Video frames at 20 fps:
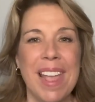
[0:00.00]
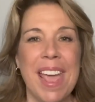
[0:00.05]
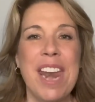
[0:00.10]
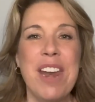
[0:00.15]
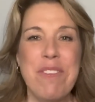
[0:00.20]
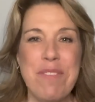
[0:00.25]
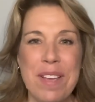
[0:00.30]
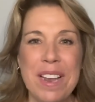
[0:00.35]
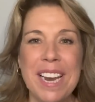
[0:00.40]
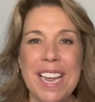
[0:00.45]
And I
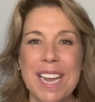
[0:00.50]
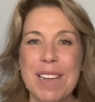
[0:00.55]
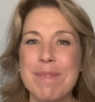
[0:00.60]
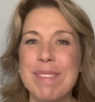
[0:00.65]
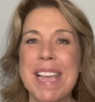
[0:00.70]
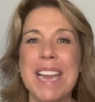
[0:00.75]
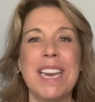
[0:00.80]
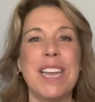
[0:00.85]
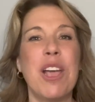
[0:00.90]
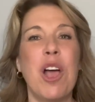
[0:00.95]
feel like I'm
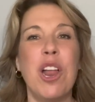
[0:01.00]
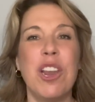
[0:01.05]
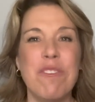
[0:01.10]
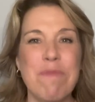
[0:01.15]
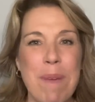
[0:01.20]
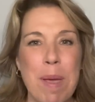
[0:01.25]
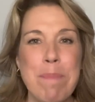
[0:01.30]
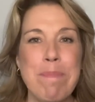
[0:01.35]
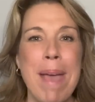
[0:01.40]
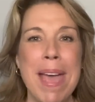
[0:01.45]
telling all of
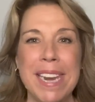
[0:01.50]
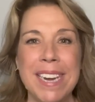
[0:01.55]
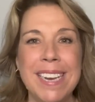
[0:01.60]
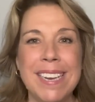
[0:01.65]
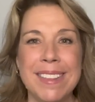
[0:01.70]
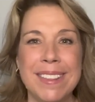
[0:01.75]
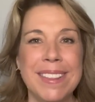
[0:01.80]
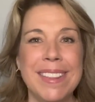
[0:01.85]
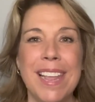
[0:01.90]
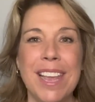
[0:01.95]
my petty
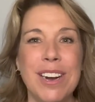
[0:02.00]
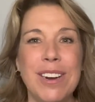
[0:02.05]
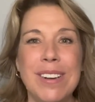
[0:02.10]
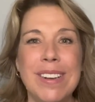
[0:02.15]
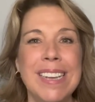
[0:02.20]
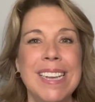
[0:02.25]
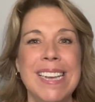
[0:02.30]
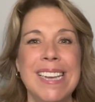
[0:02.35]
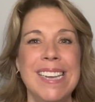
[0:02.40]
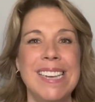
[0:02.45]

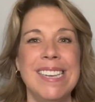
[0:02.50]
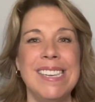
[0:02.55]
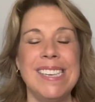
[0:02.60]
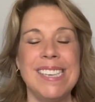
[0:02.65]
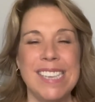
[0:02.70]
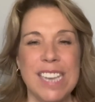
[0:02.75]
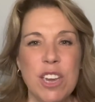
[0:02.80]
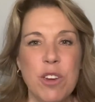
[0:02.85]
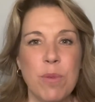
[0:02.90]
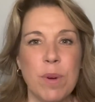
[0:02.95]
little
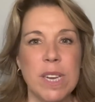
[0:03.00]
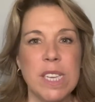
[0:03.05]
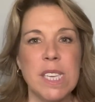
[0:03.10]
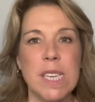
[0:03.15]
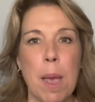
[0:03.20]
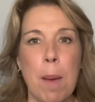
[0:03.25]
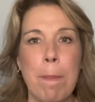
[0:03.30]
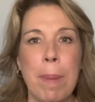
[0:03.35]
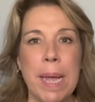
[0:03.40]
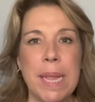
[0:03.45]
secrets,
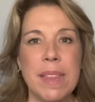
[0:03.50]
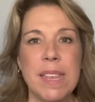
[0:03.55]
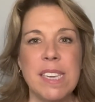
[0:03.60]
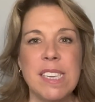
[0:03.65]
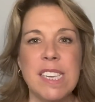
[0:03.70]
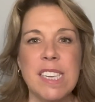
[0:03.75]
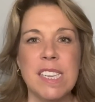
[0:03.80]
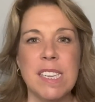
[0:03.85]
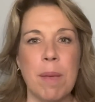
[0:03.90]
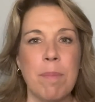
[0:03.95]
but
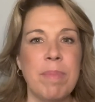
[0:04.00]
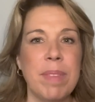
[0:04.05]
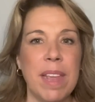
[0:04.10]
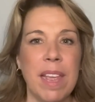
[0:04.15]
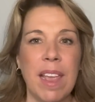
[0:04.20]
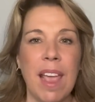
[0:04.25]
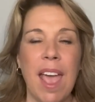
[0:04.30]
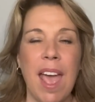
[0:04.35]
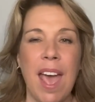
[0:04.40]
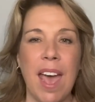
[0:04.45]
this is
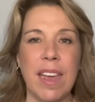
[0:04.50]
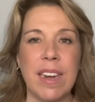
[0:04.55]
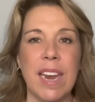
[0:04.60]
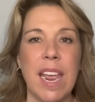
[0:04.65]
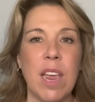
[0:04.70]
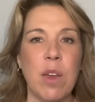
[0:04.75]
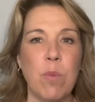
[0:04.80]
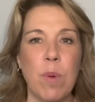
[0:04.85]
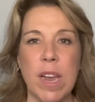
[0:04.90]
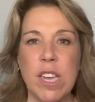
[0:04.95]
something at
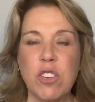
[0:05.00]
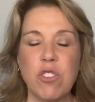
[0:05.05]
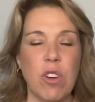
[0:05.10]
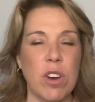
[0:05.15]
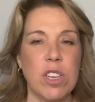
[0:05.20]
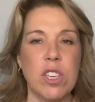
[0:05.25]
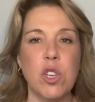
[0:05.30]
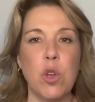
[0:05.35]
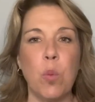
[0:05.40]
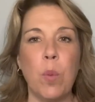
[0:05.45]
a
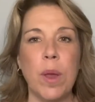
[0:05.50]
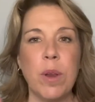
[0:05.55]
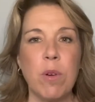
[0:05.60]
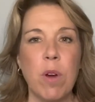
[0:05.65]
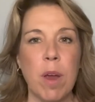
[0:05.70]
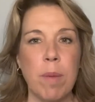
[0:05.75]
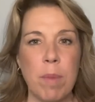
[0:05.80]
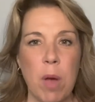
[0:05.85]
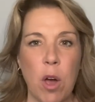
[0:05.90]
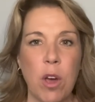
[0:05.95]
restaurant. So whether
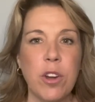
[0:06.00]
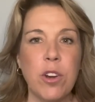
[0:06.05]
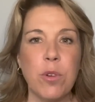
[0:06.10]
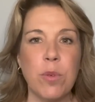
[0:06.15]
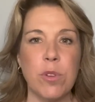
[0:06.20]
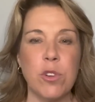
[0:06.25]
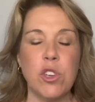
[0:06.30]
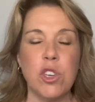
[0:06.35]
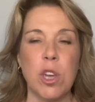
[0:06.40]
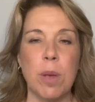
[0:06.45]
I'm on a
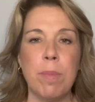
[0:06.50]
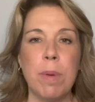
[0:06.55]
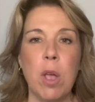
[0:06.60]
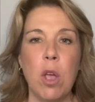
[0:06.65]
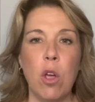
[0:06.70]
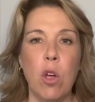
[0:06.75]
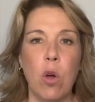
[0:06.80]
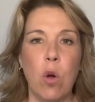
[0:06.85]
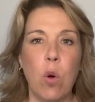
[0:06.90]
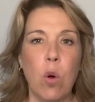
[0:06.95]
cruise ship
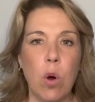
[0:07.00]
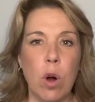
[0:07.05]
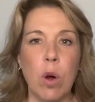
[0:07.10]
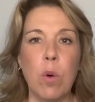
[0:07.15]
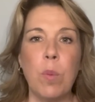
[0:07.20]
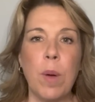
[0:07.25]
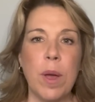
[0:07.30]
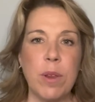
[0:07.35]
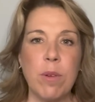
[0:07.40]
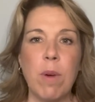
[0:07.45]
or
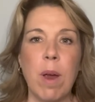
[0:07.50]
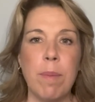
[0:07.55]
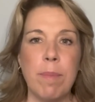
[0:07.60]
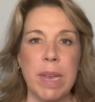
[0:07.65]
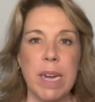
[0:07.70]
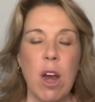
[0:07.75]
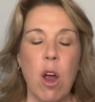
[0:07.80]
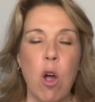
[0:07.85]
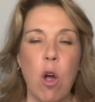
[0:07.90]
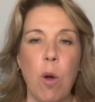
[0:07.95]
whether I'm
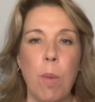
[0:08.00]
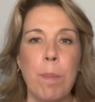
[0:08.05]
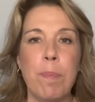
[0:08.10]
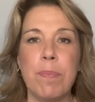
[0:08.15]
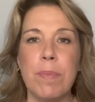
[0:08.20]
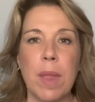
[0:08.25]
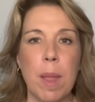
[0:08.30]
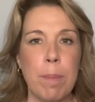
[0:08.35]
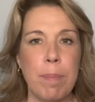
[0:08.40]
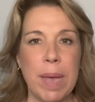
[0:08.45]
at home,
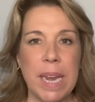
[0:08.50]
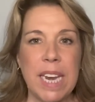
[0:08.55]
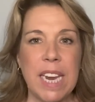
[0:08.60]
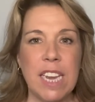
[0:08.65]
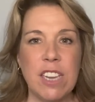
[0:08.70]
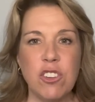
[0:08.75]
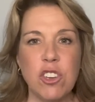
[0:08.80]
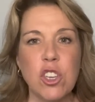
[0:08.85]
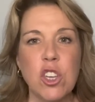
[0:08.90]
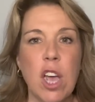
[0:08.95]
but
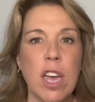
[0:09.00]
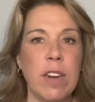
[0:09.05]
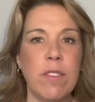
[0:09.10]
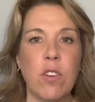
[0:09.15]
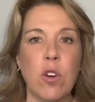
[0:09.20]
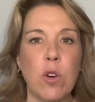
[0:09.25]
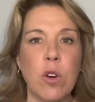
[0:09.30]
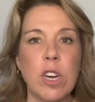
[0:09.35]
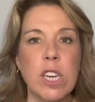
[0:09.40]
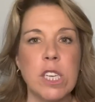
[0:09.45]
it just kind of
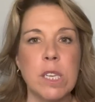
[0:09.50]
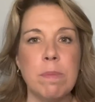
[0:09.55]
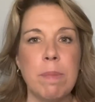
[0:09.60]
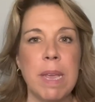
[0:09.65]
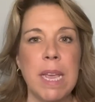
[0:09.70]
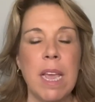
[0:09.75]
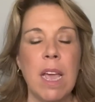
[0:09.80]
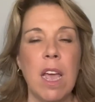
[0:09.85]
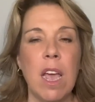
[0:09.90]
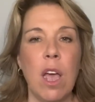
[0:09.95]
irks
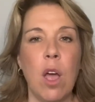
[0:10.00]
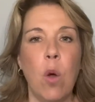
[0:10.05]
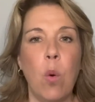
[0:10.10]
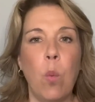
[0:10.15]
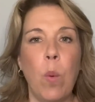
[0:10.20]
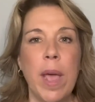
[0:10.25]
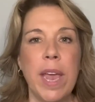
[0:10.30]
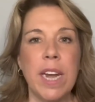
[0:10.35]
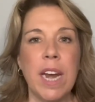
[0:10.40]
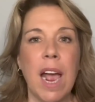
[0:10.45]
me
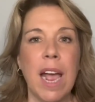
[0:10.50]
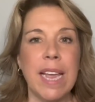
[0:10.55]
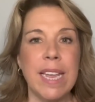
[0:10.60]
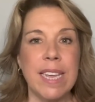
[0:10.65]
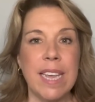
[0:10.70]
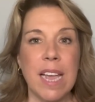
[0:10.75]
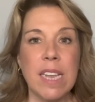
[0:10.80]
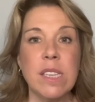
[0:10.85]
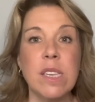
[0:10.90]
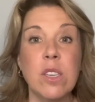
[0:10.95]
when I
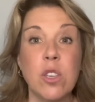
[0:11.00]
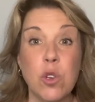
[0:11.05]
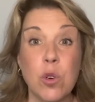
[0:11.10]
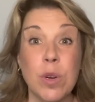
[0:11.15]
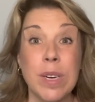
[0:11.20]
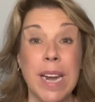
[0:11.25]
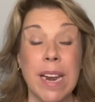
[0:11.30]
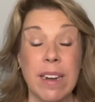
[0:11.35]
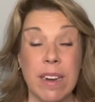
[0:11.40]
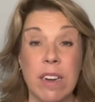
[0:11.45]
get
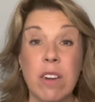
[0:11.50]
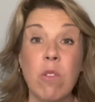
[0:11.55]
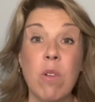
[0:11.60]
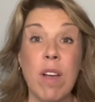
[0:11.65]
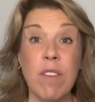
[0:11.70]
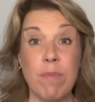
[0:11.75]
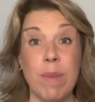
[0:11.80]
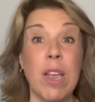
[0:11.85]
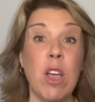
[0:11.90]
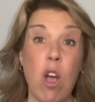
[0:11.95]
dessert and I don't
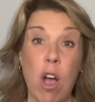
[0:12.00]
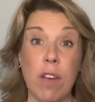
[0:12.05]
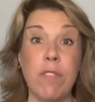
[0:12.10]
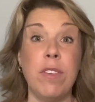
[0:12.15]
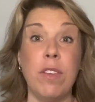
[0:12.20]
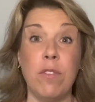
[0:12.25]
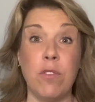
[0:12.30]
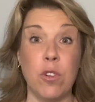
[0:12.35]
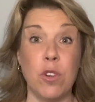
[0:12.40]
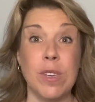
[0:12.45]
have my
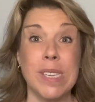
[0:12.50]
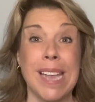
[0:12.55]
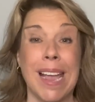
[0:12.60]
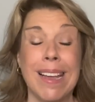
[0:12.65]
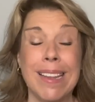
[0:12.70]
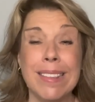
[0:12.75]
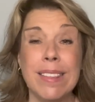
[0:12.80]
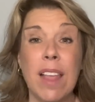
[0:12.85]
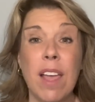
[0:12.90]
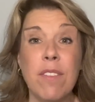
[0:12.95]
coffee first.
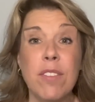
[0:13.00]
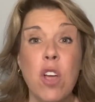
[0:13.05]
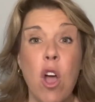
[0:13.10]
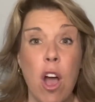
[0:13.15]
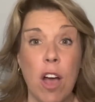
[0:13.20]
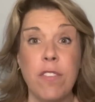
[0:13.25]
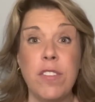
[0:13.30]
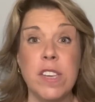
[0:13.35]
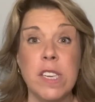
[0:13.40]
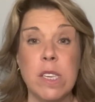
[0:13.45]
I love
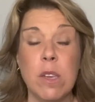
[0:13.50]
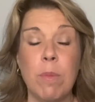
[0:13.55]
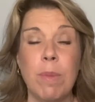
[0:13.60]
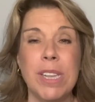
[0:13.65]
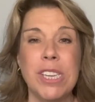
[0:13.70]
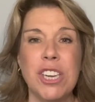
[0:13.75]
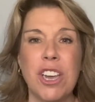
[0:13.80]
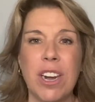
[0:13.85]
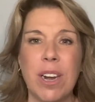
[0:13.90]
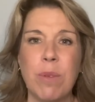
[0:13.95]
coffee so
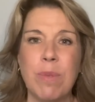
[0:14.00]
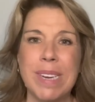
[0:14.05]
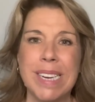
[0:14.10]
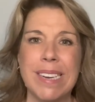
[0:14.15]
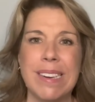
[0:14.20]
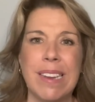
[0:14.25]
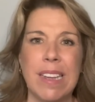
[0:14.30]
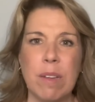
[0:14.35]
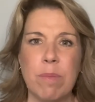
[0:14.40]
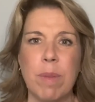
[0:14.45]
much and I really
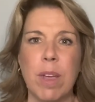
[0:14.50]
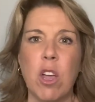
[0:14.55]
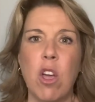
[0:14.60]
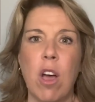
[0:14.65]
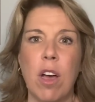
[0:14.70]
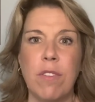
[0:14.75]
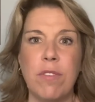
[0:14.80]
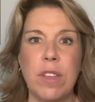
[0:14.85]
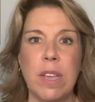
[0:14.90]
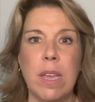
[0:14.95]
like my
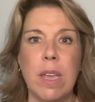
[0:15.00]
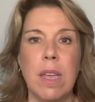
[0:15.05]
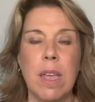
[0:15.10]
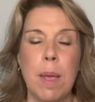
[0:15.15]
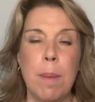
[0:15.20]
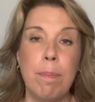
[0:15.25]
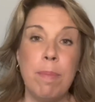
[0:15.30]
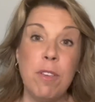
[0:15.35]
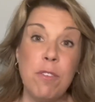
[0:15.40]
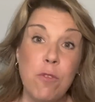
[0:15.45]
coffee
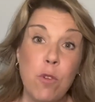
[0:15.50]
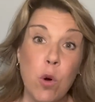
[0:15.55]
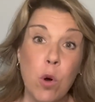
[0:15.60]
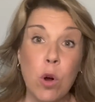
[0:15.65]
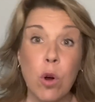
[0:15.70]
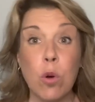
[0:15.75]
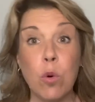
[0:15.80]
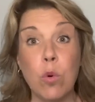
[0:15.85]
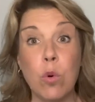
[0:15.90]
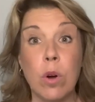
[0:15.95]

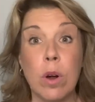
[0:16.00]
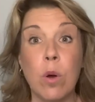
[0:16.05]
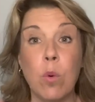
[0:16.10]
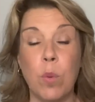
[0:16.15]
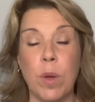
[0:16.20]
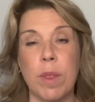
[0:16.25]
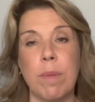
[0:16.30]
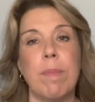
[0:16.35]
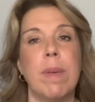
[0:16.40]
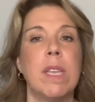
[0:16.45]
before or
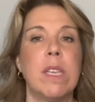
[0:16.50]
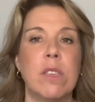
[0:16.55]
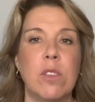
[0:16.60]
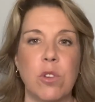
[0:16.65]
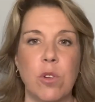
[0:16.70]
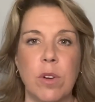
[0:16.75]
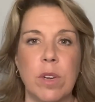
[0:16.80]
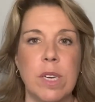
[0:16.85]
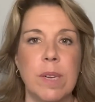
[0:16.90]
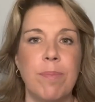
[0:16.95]
with my
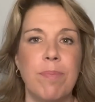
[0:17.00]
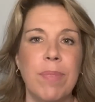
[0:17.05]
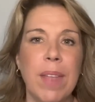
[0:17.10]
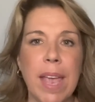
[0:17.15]
dessert.